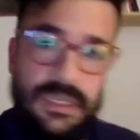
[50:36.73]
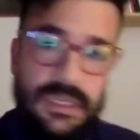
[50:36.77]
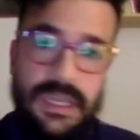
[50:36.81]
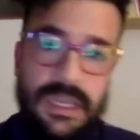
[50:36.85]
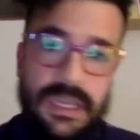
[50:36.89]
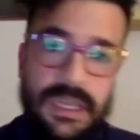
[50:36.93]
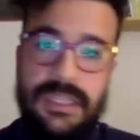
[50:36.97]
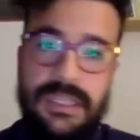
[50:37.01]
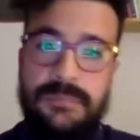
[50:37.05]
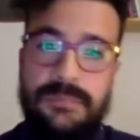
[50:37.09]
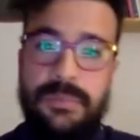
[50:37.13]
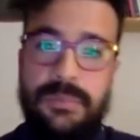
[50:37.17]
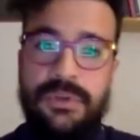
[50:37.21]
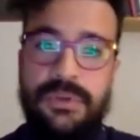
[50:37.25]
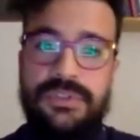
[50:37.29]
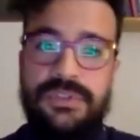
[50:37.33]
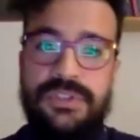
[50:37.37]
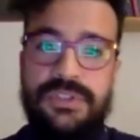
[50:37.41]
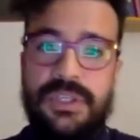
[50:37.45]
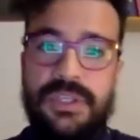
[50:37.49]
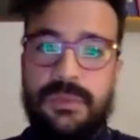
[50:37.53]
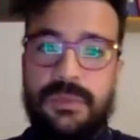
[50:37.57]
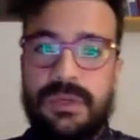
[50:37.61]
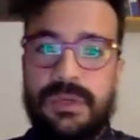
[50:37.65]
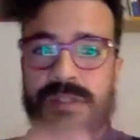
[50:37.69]
At that point,
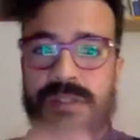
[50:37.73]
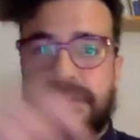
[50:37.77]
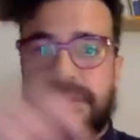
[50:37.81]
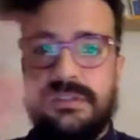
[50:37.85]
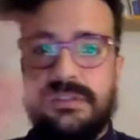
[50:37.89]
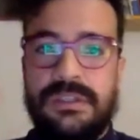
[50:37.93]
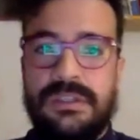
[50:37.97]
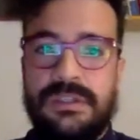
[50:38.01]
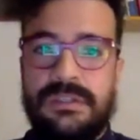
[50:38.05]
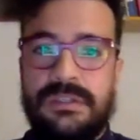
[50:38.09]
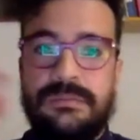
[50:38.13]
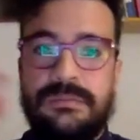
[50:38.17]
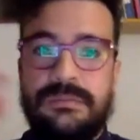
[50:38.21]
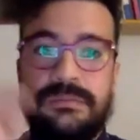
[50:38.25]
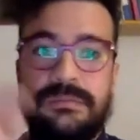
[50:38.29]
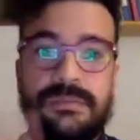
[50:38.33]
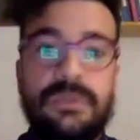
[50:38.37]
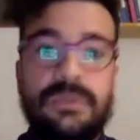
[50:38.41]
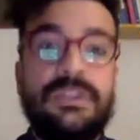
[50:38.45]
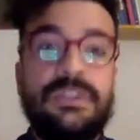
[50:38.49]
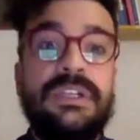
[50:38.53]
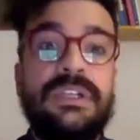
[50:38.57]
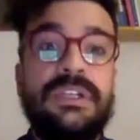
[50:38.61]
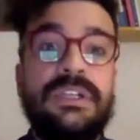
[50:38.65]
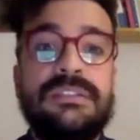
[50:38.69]
she was uh,
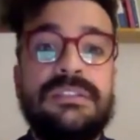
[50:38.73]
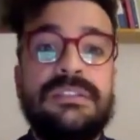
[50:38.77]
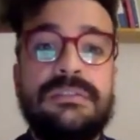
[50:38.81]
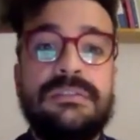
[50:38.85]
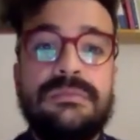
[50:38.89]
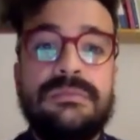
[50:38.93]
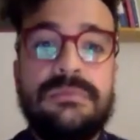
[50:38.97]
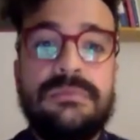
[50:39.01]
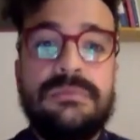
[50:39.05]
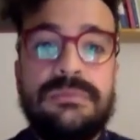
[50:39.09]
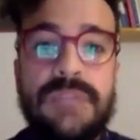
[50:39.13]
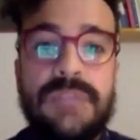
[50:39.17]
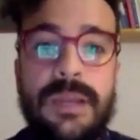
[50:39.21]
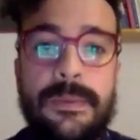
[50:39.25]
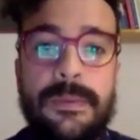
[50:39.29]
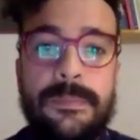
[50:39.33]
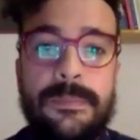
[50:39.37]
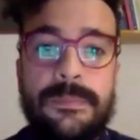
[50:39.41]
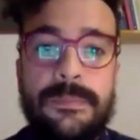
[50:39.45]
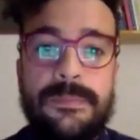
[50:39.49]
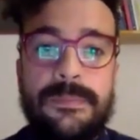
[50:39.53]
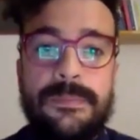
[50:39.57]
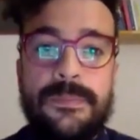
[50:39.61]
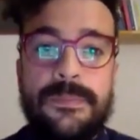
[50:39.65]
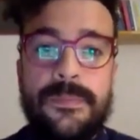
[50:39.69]
Chris,
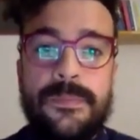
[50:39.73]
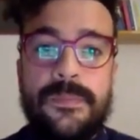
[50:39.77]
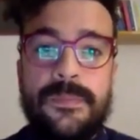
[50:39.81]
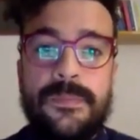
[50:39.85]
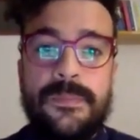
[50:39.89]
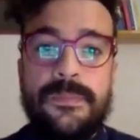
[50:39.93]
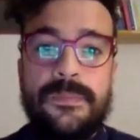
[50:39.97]
that's one thing. I